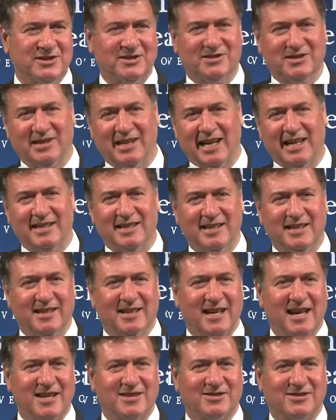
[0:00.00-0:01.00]
It's an idea
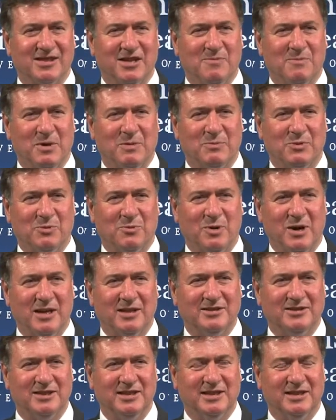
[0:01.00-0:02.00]
that actually I remember
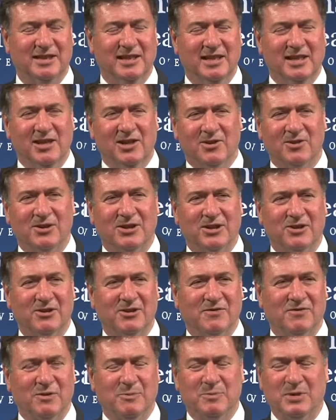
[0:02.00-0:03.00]
watching or
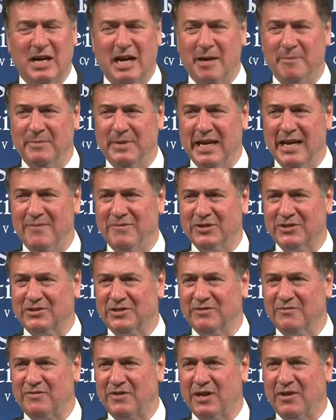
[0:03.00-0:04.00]
hearing from Tom Davis
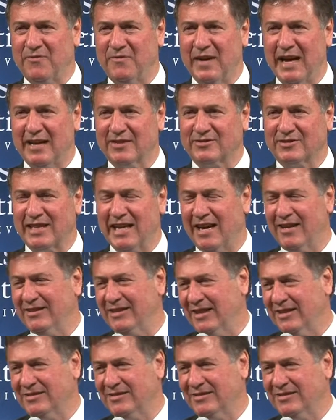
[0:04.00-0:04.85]
in Fairfax County.